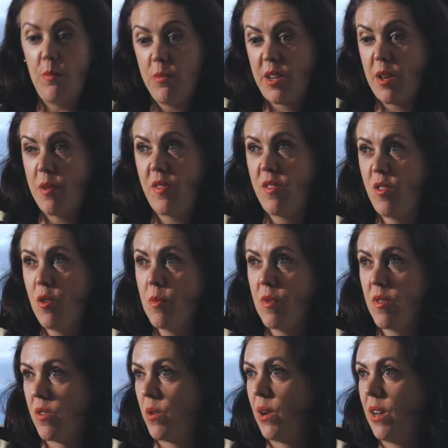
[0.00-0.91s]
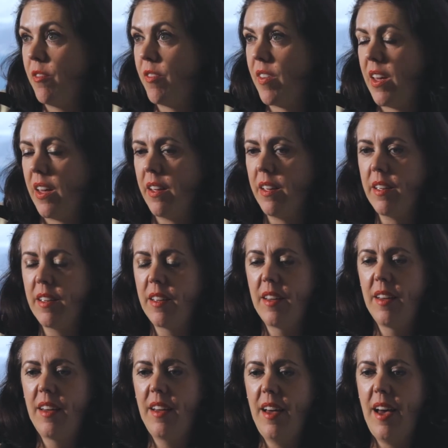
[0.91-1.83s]
consumers who live here
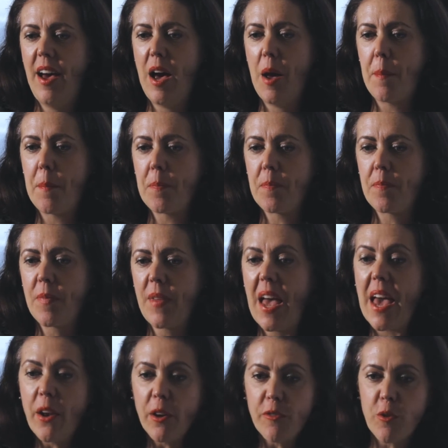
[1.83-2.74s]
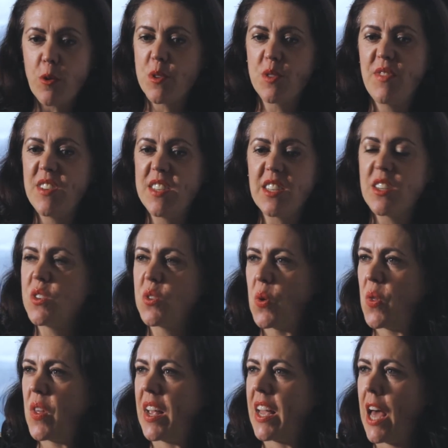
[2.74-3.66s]
um, and of course, visitors
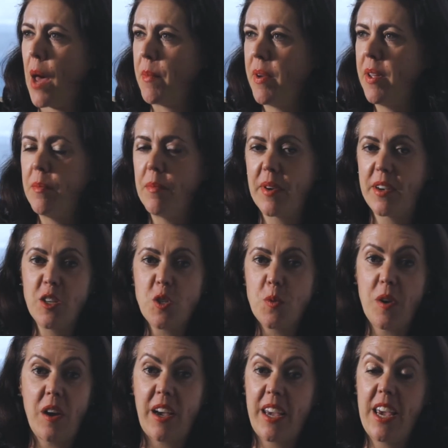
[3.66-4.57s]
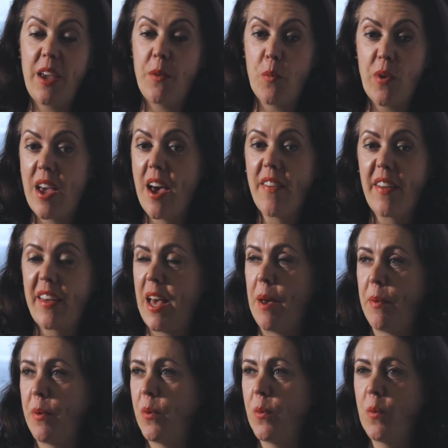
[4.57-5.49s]
who then come in, because again, we are the
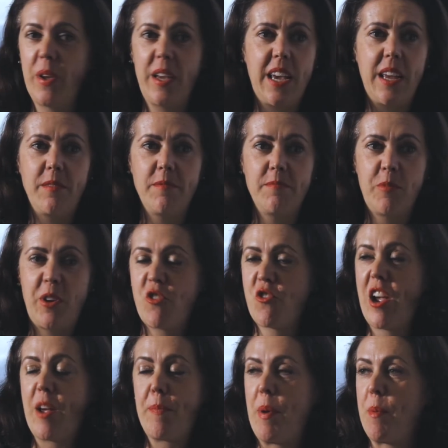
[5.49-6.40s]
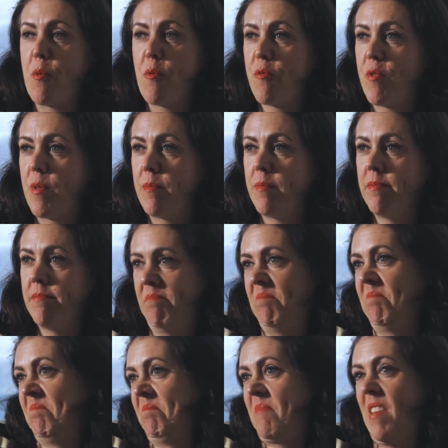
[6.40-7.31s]
capital, we get we attract people from
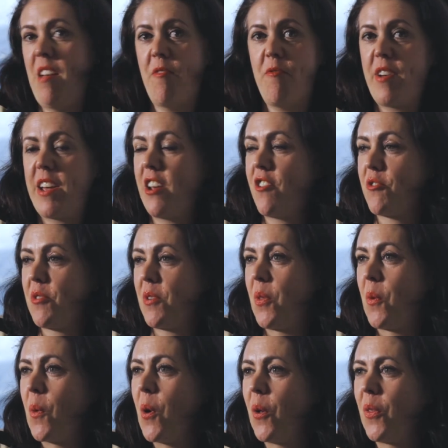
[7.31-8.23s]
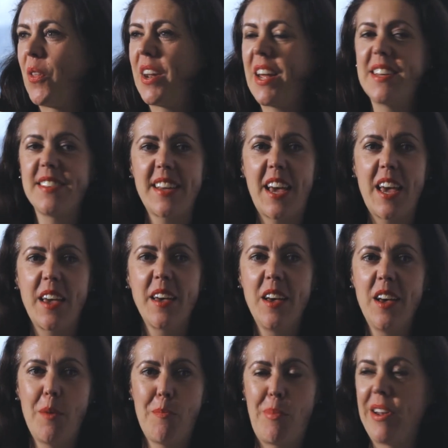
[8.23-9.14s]
every country in the world that has a
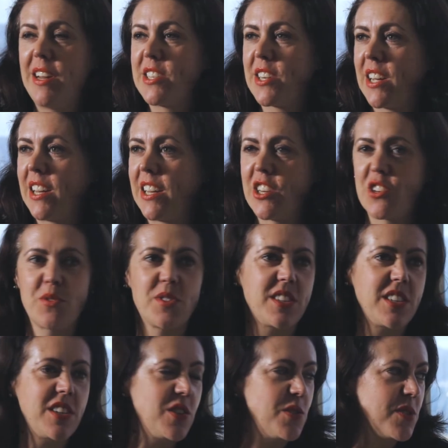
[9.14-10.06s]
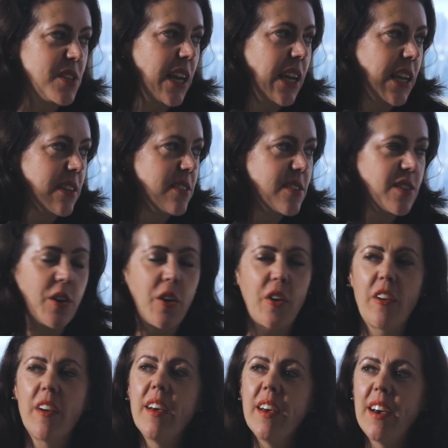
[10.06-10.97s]
political interest in New Zealand.
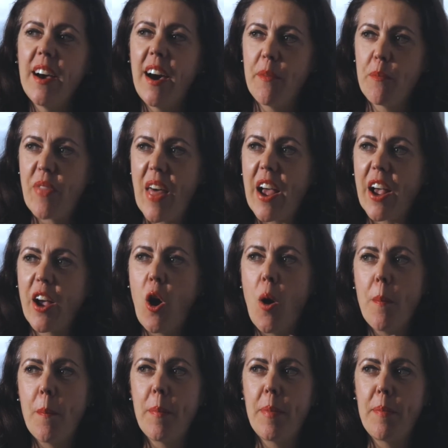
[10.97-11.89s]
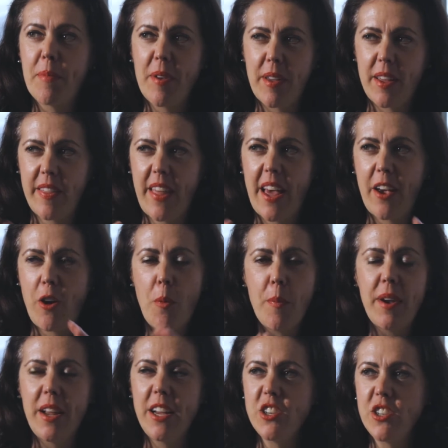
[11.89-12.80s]
So that com- that
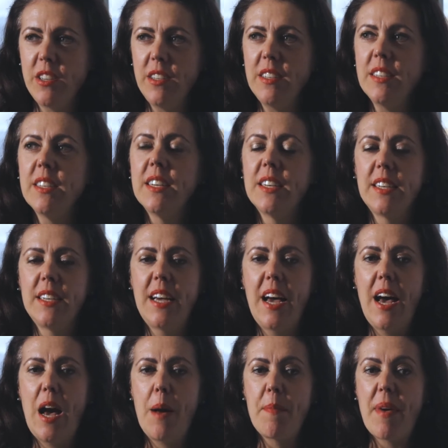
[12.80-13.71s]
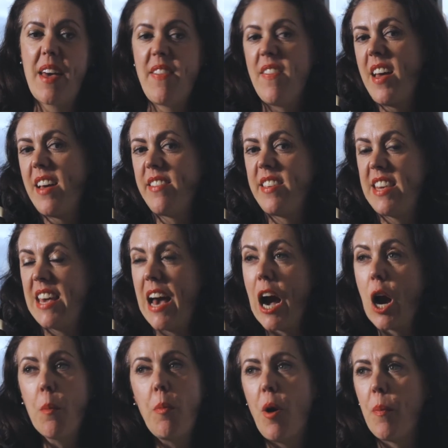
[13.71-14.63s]
combination um, and that
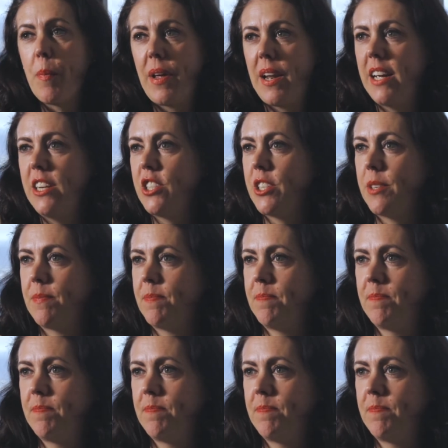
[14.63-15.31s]
young population